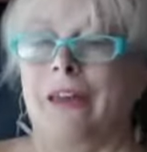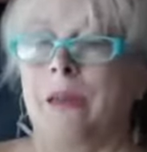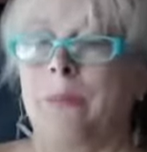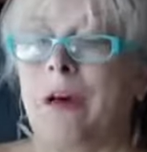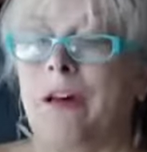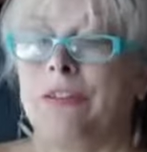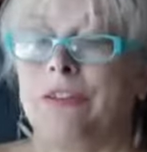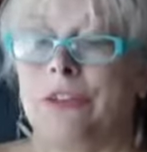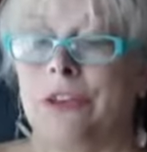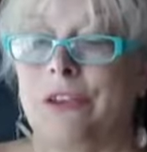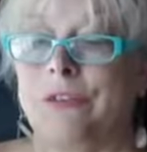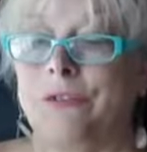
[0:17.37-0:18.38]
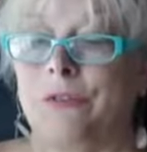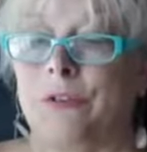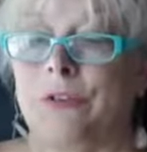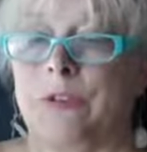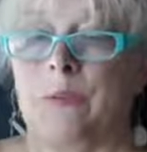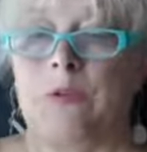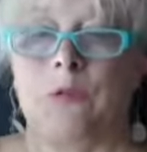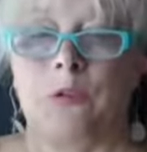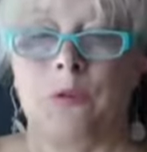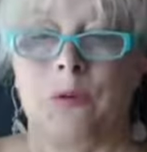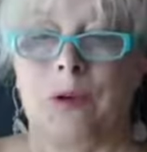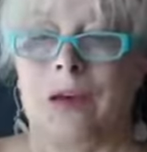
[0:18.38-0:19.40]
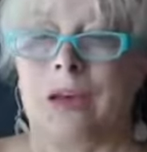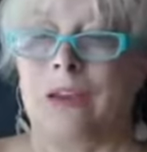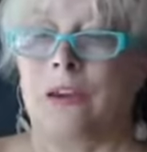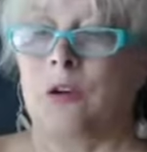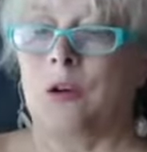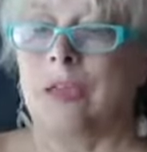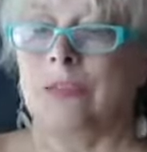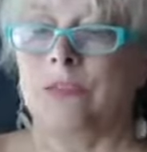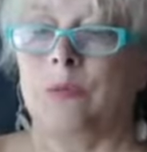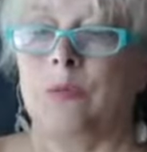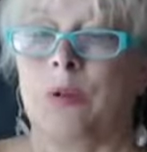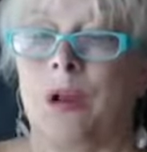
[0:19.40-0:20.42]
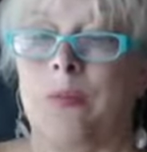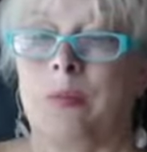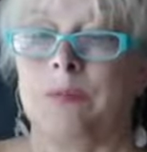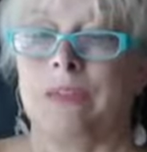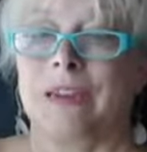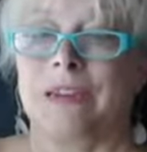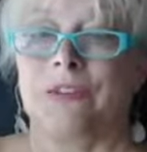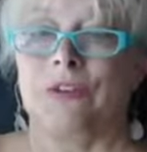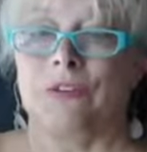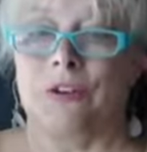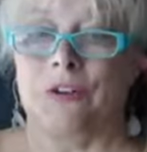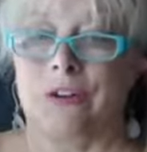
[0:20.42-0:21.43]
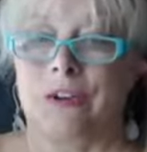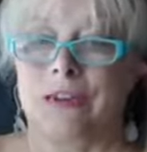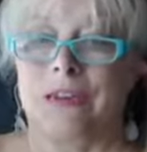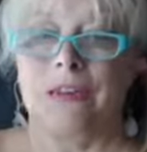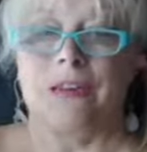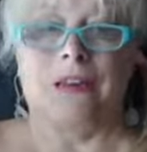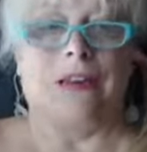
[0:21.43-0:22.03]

apologize for some of you. I know I had some problems getting started. I